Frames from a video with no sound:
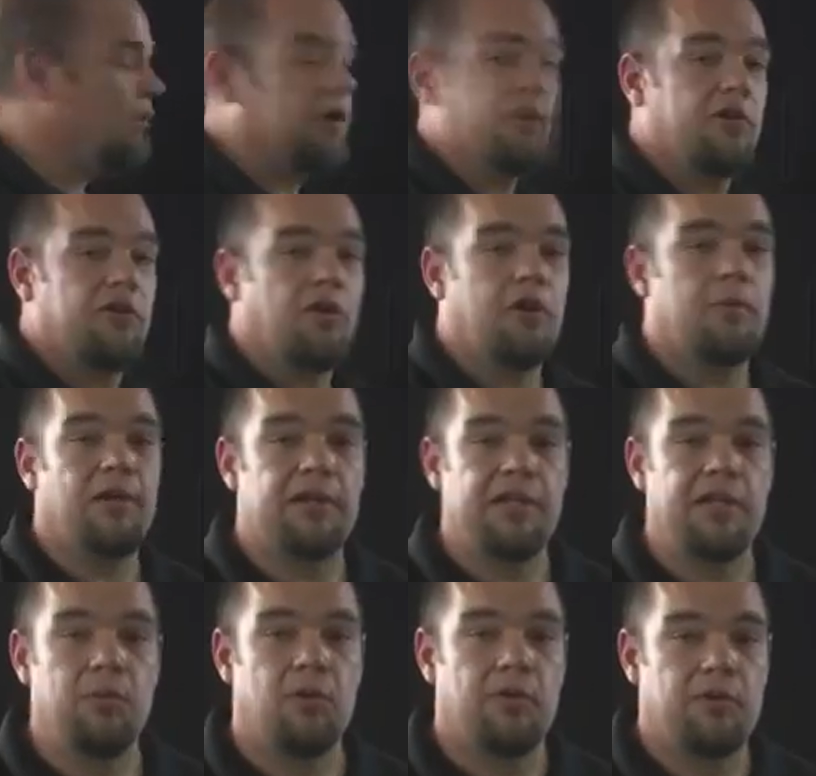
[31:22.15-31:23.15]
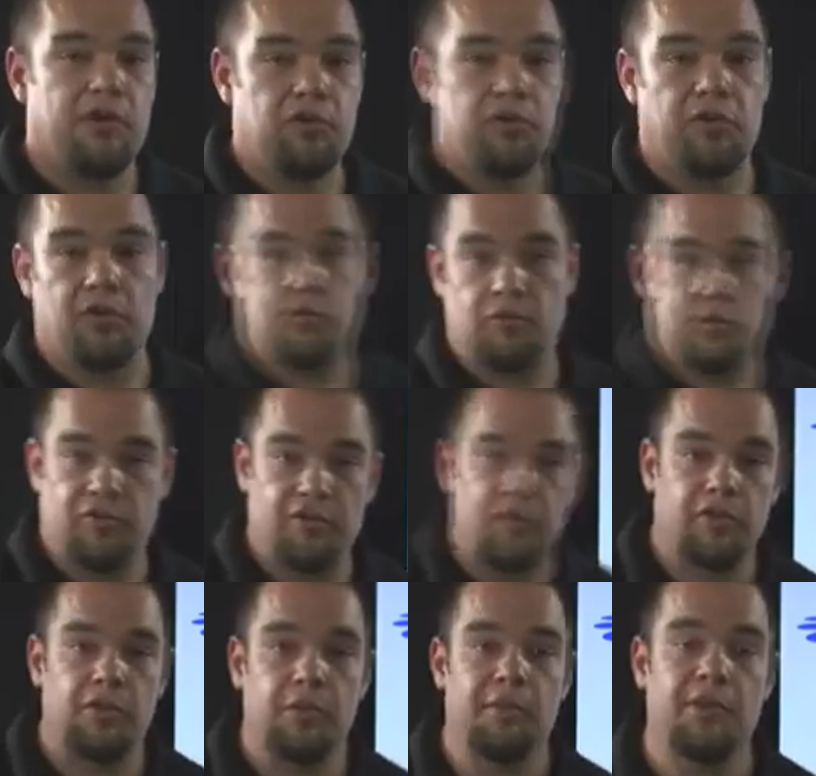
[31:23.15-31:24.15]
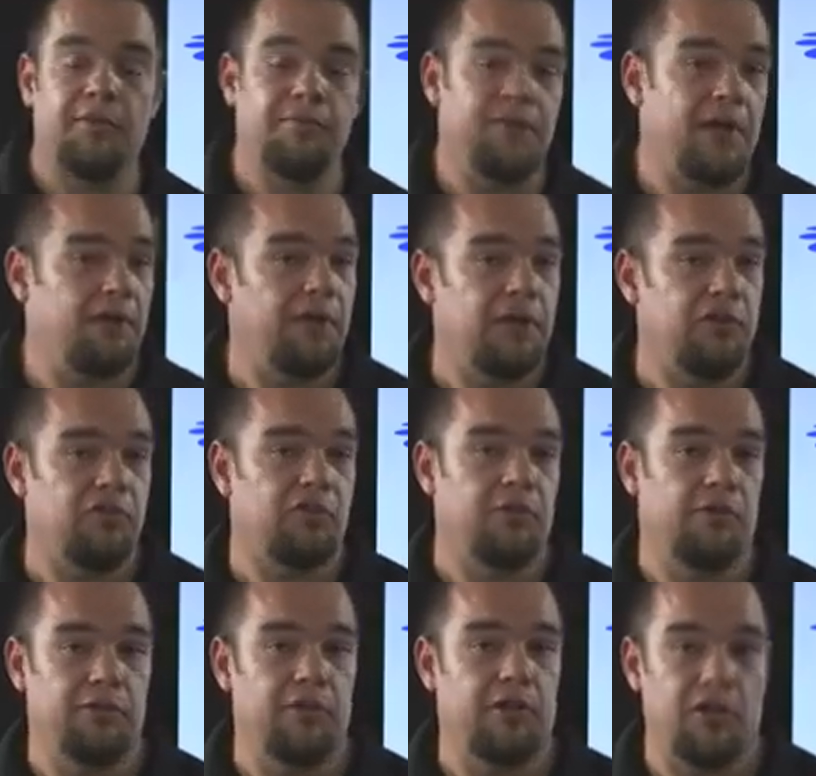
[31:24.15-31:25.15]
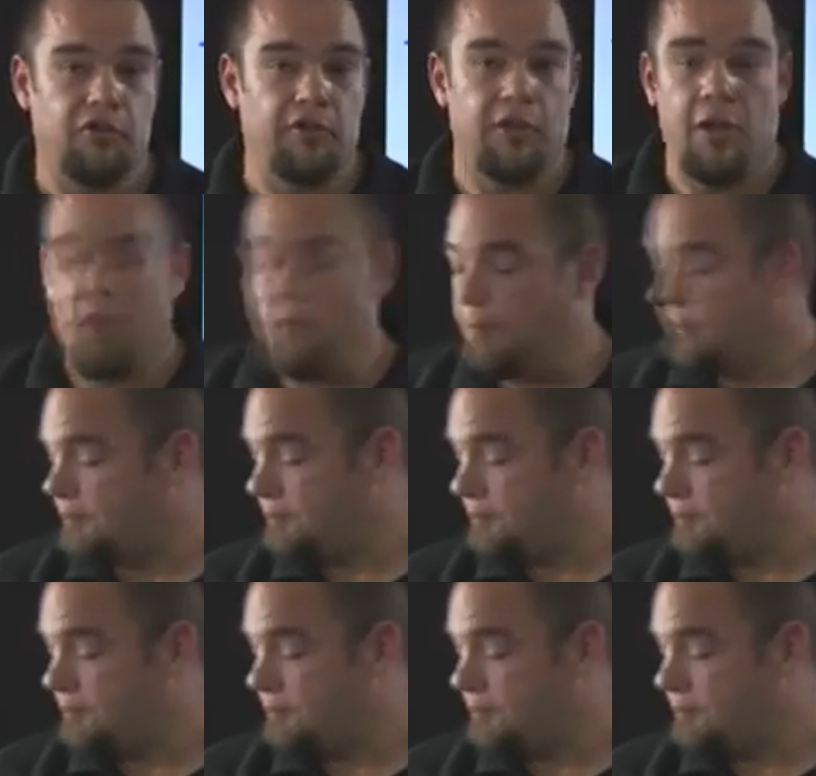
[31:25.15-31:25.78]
we're going to talk about keyword research, which that's going to be the foundation of your SEO.